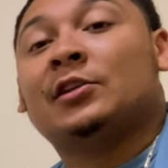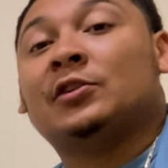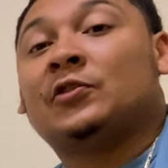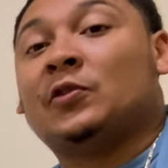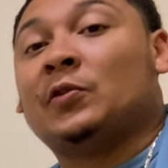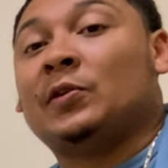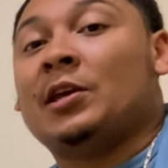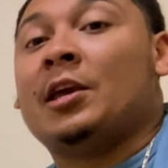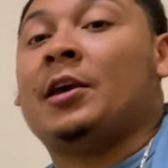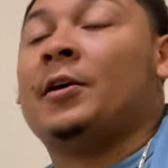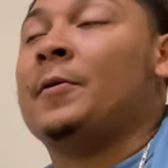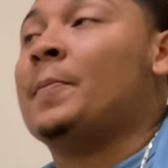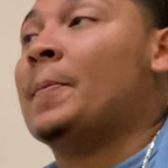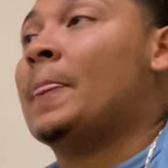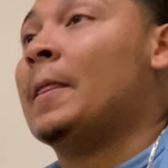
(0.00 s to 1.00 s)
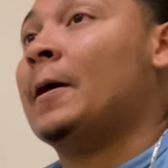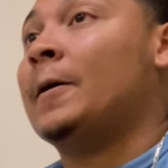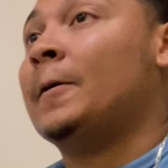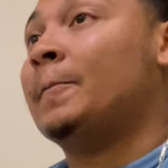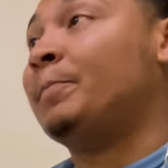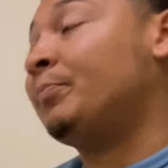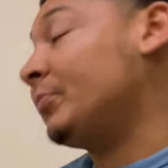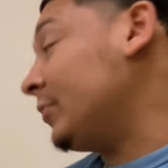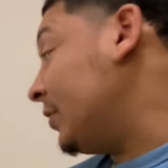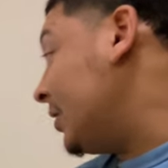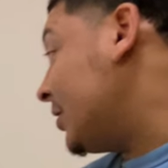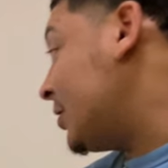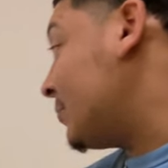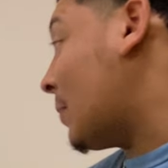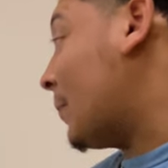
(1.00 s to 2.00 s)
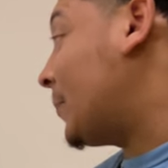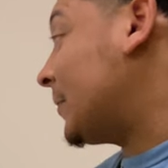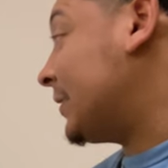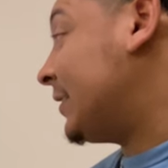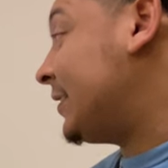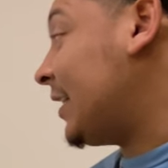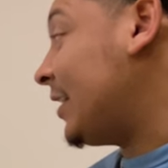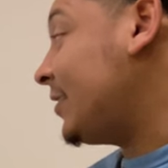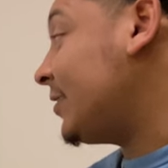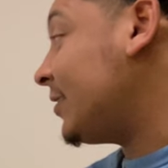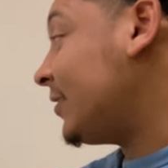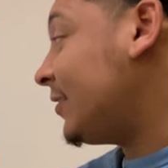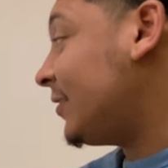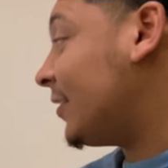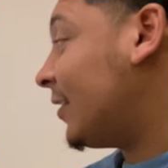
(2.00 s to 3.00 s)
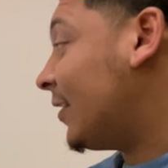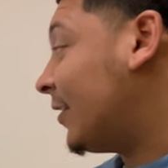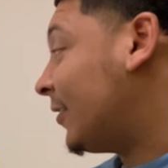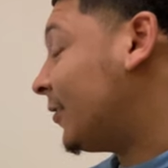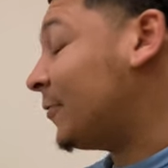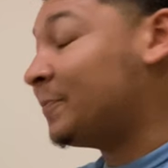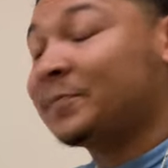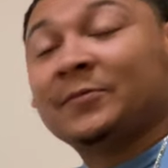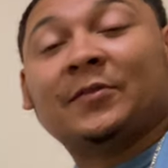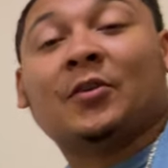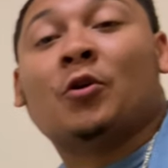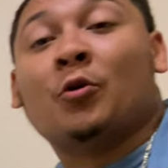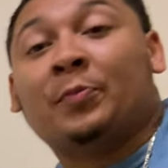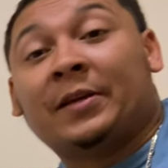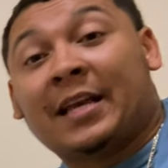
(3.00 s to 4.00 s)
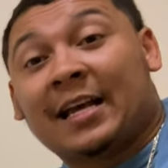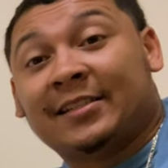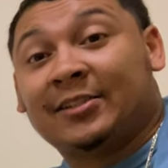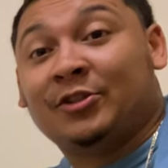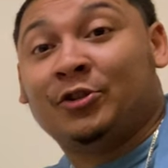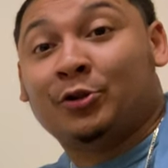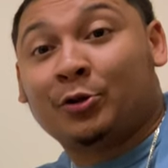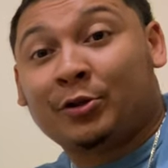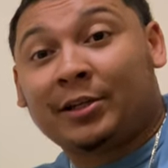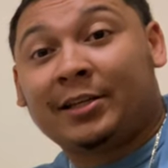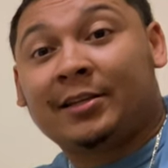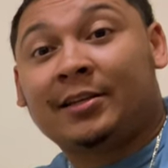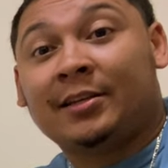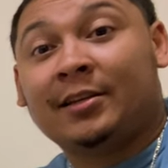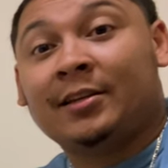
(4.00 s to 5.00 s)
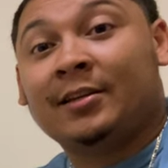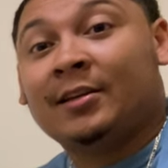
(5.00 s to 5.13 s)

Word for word: So yeah, um, this is my presentation. Um, hope you guys enjoyed.